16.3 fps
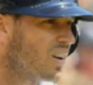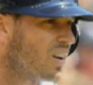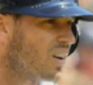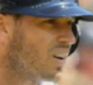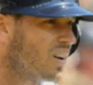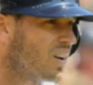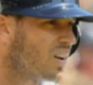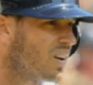
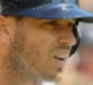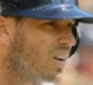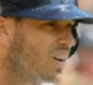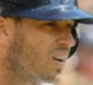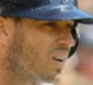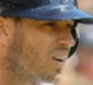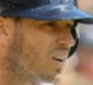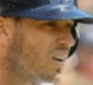
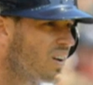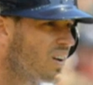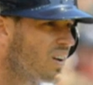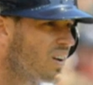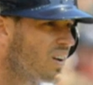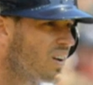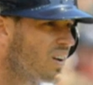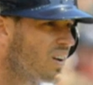
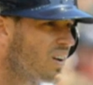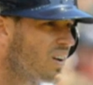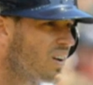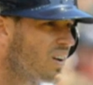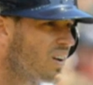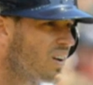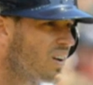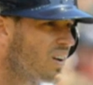
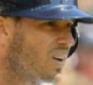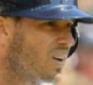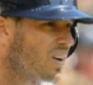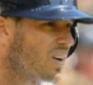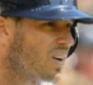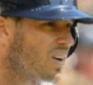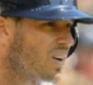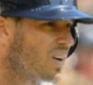(silent)